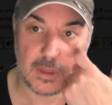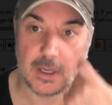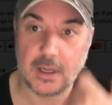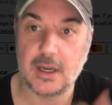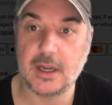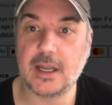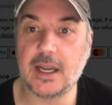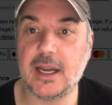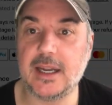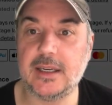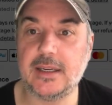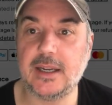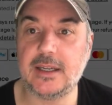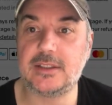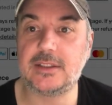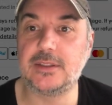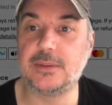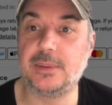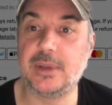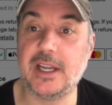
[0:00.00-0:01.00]
Again,
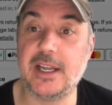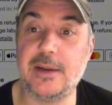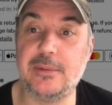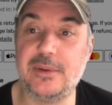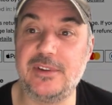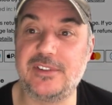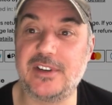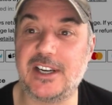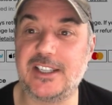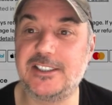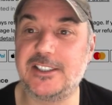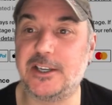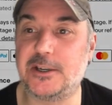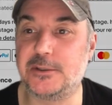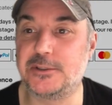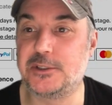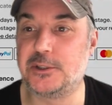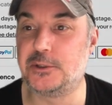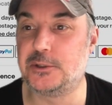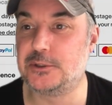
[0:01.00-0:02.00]
next up here, we've got a
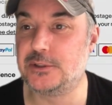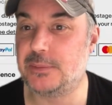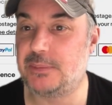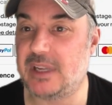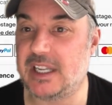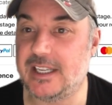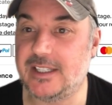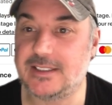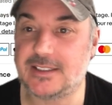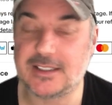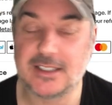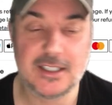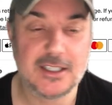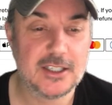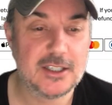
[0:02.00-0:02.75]
Charles Horner piece.